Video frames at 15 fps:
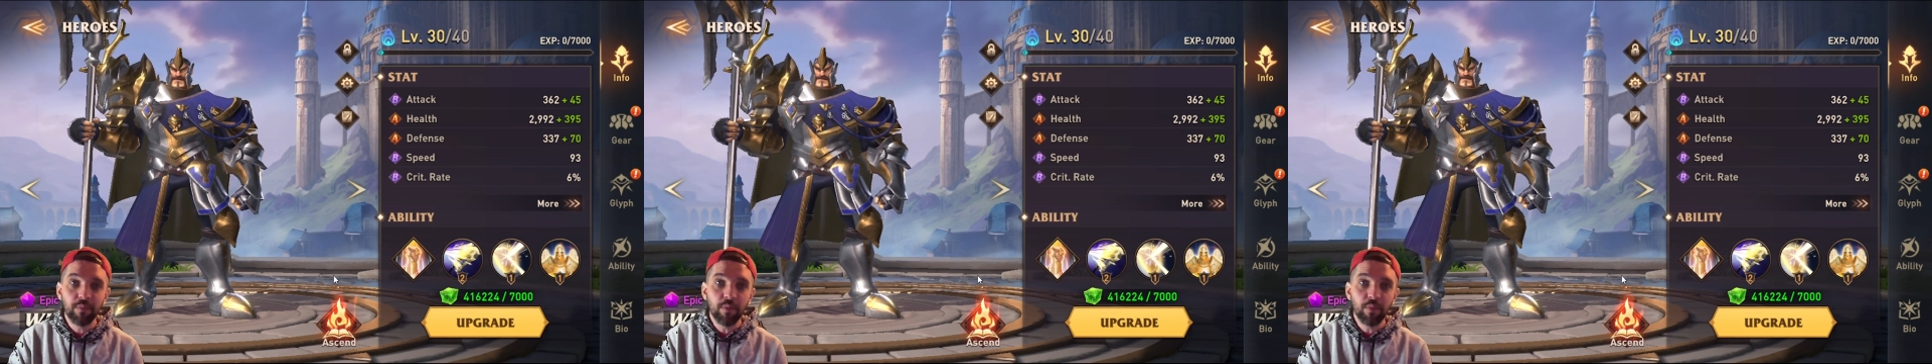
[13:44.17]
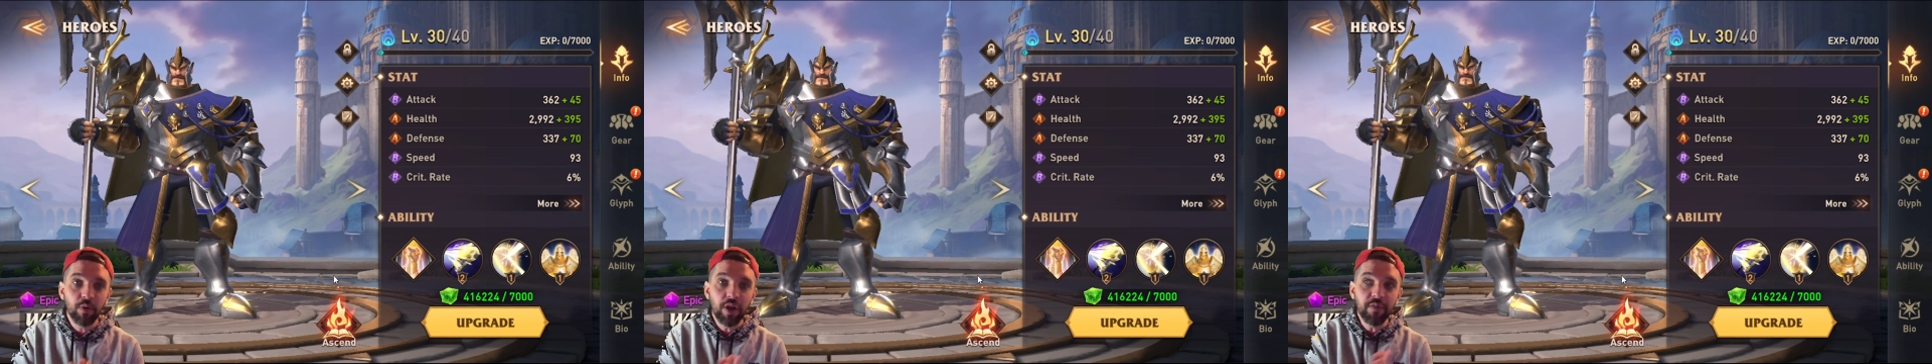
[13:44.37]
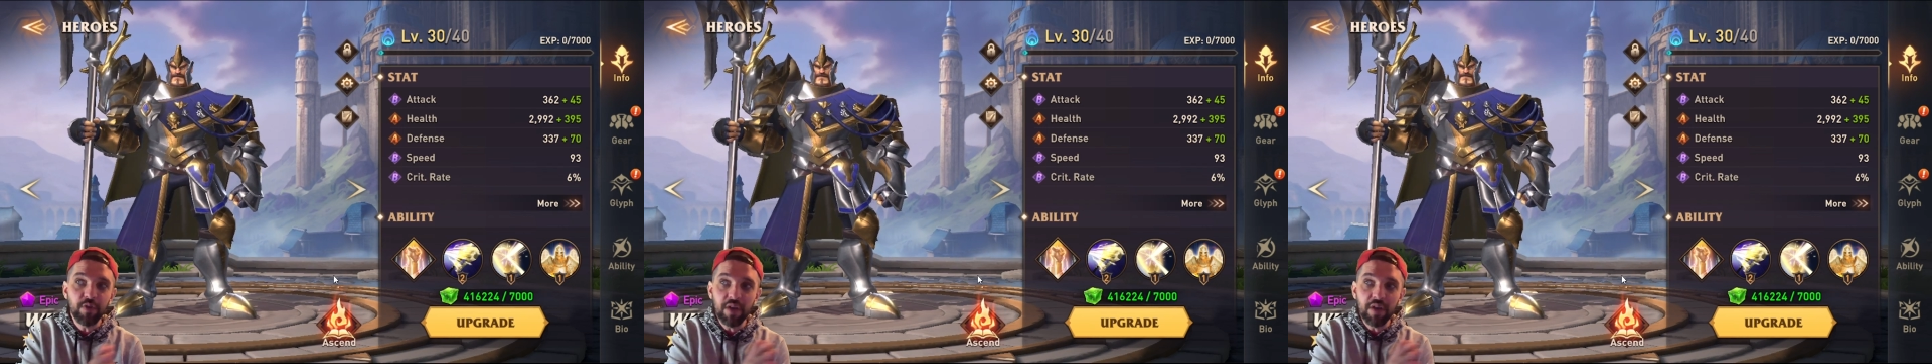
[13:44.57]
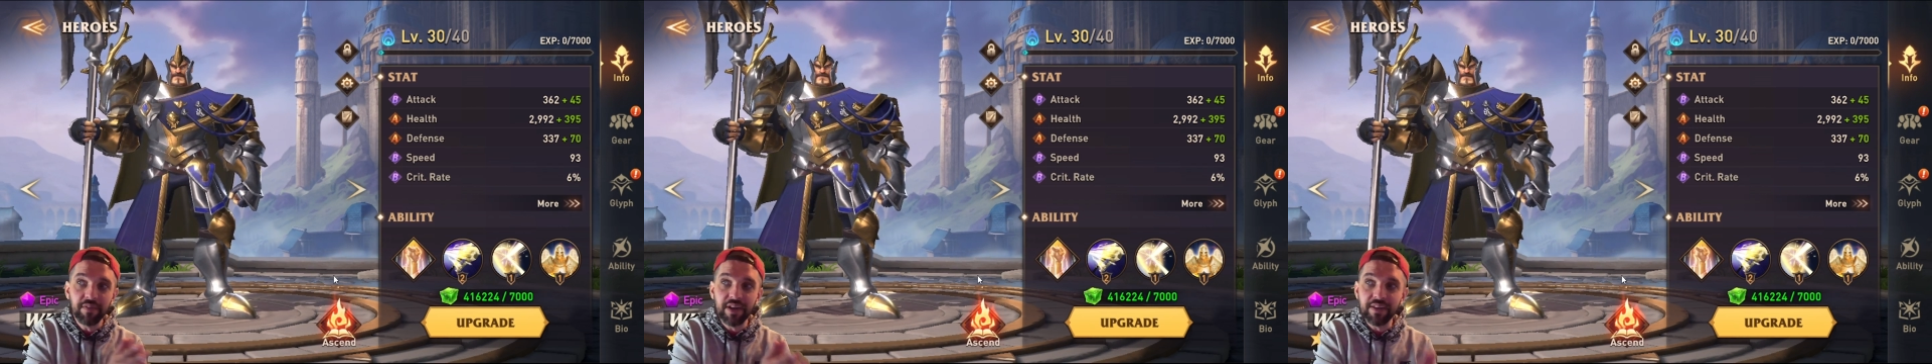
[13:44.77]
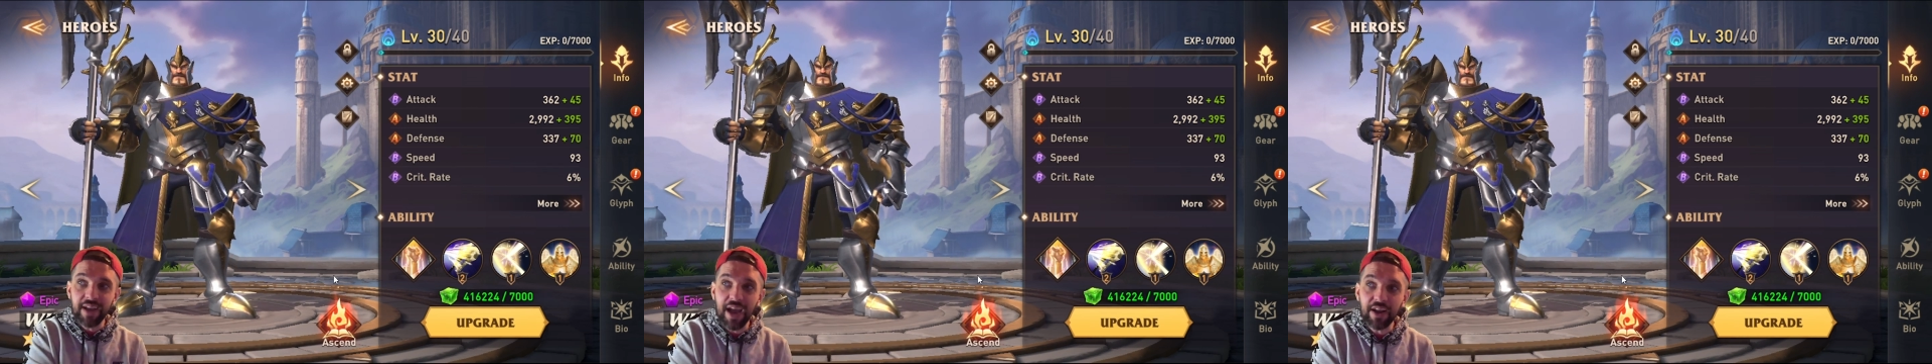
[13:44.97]
if you have an
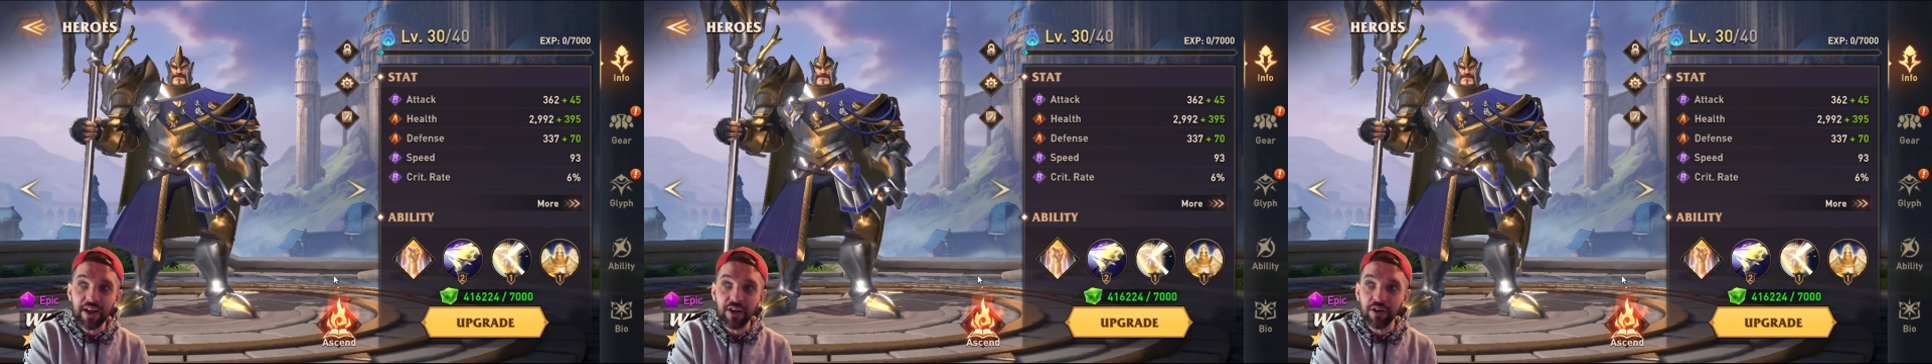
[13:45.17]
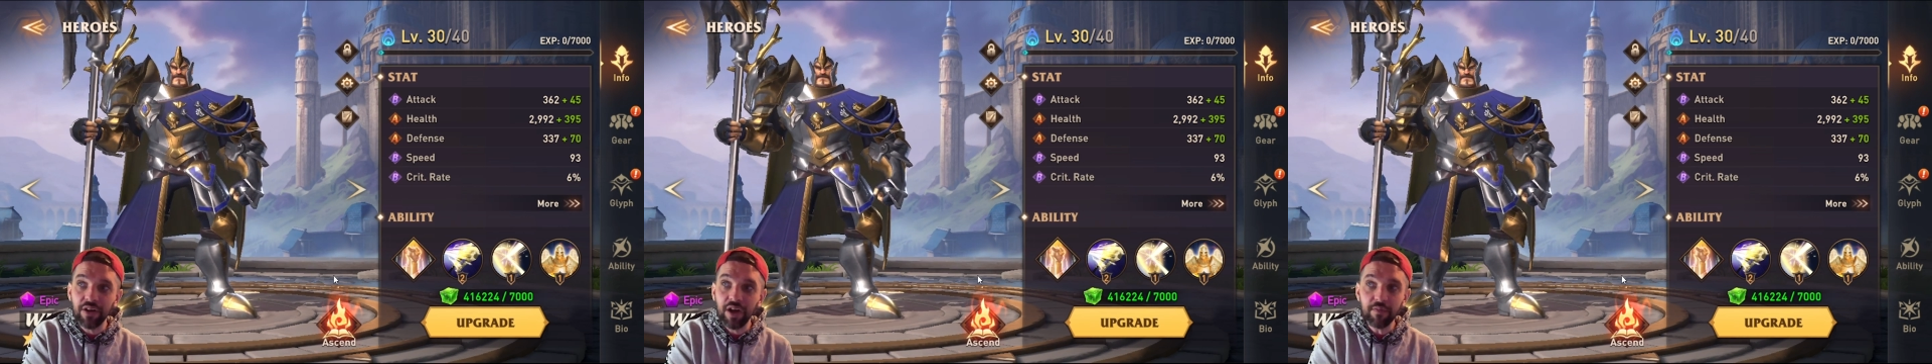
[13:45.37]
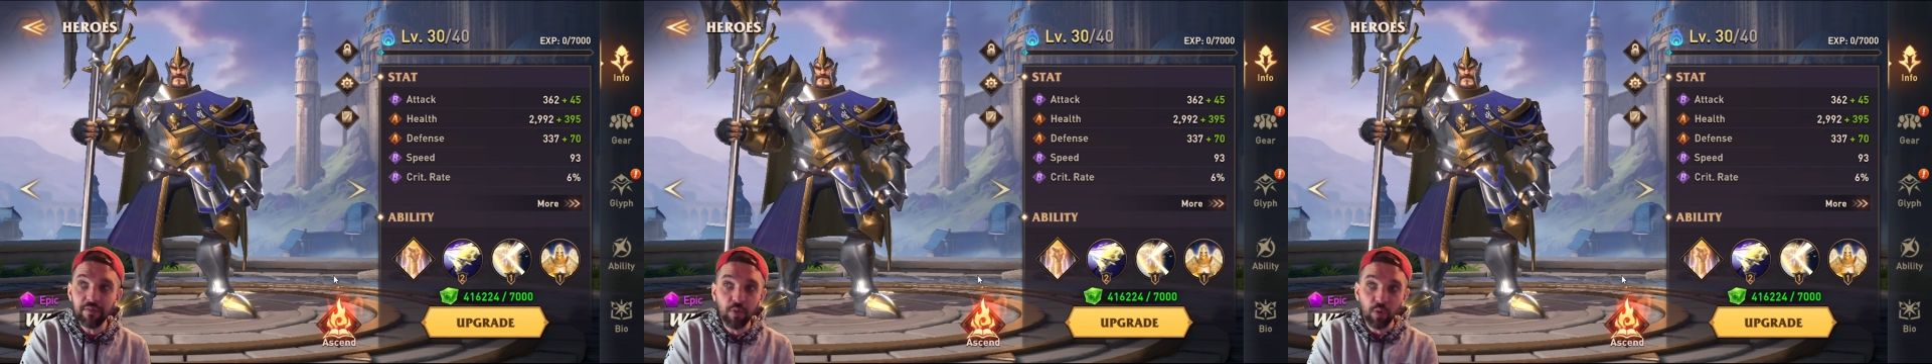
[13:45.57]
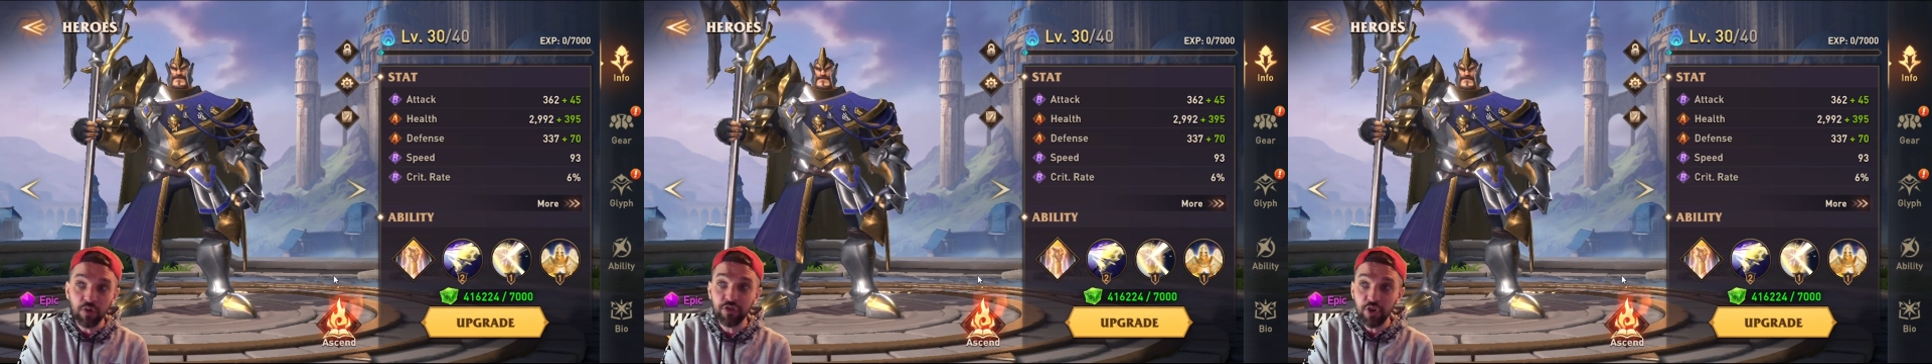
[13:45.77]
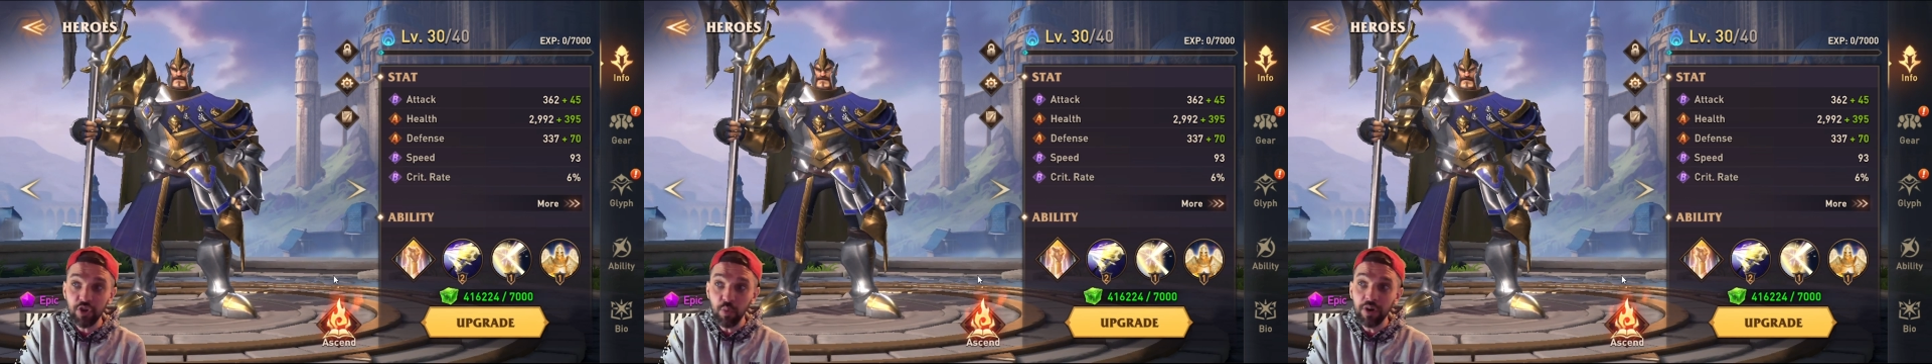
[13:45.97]
attacker, of
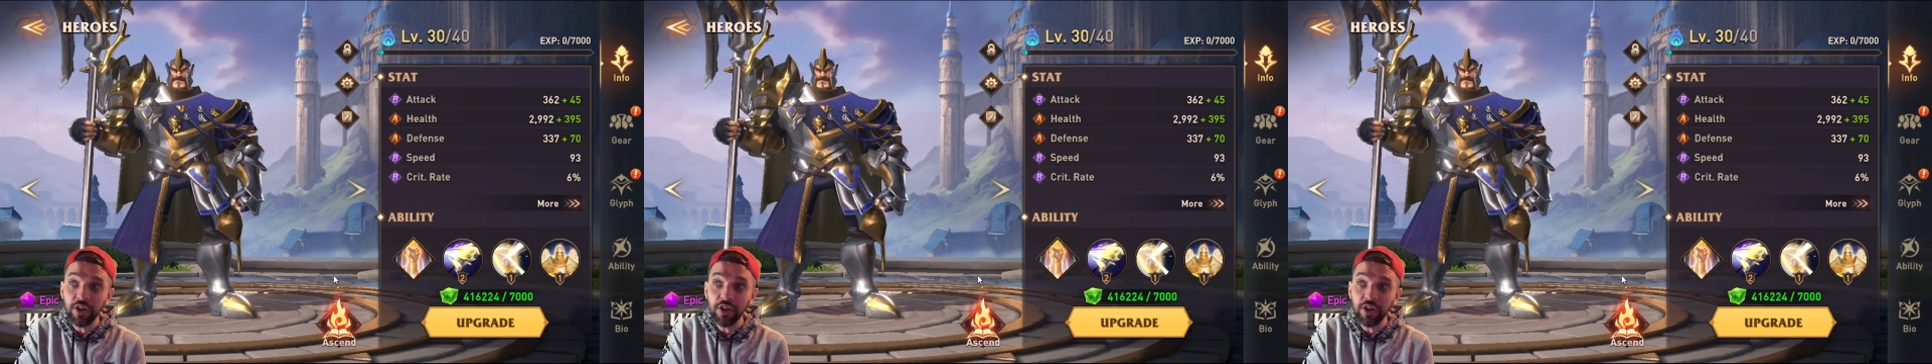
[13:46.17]
course you want